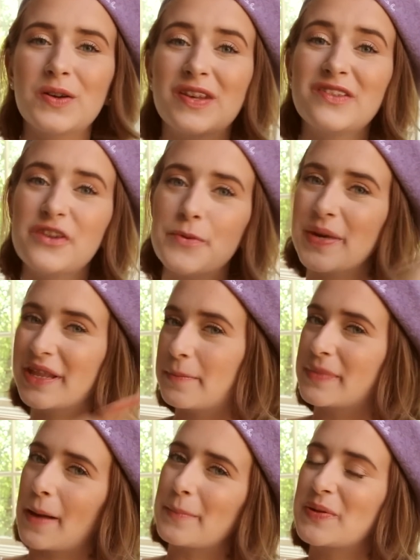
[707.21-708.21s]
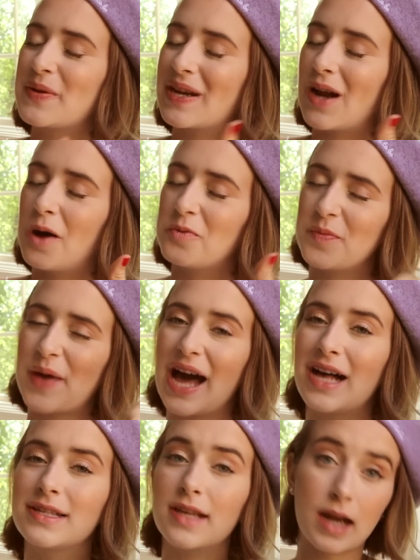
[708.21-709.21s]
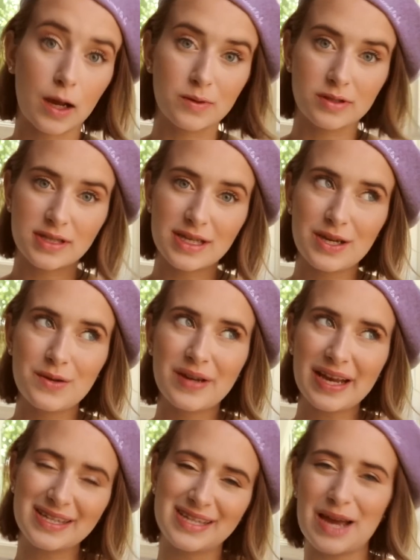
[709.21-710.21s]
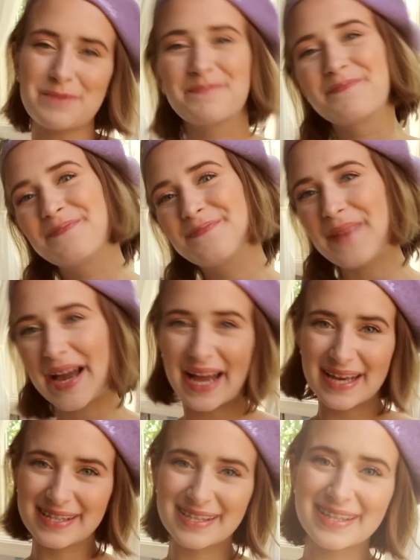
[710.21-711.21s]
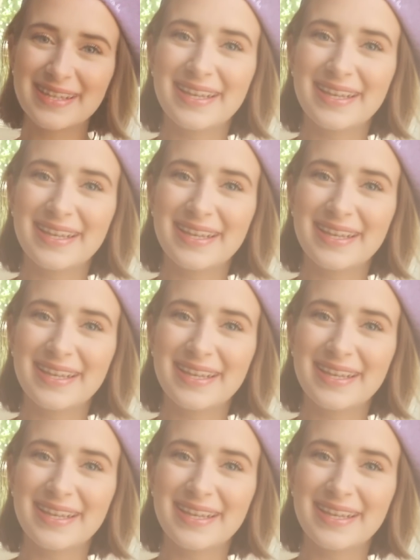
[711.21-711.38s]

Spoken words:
Gives you a big thumbs up so we can all be pals, and I will see you next time. Bye guys.